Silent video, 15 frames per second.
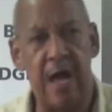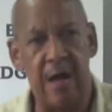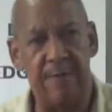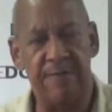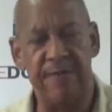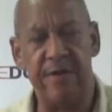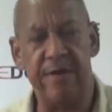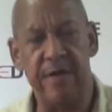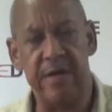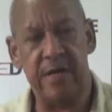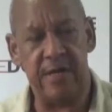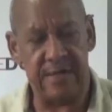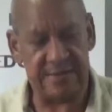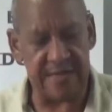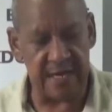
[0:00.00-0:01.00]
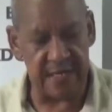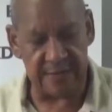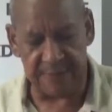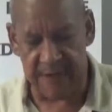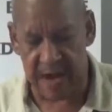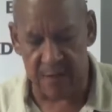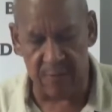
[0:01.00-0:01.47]
I am very
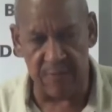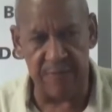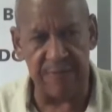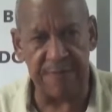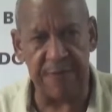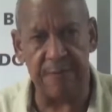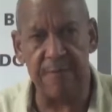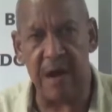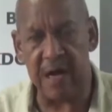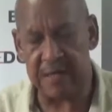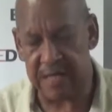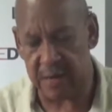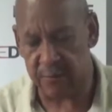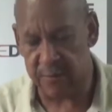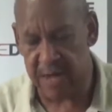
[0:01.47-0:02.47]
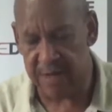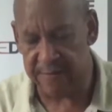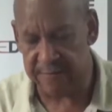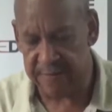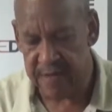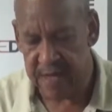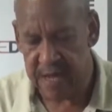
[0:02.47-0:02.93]
satisfied with the feedback that we
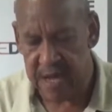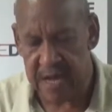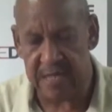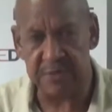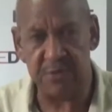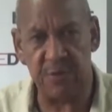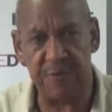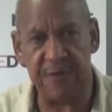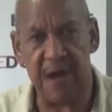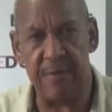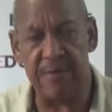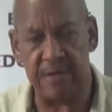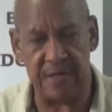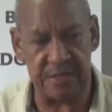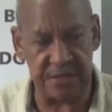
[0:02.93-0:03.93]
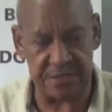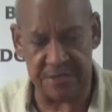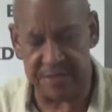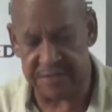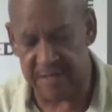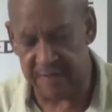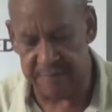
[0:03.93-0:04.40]
have had so far because the
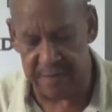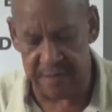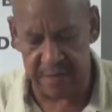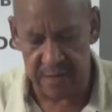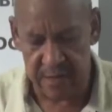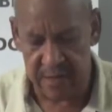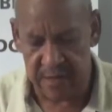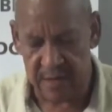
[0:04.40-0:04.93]
shirts have been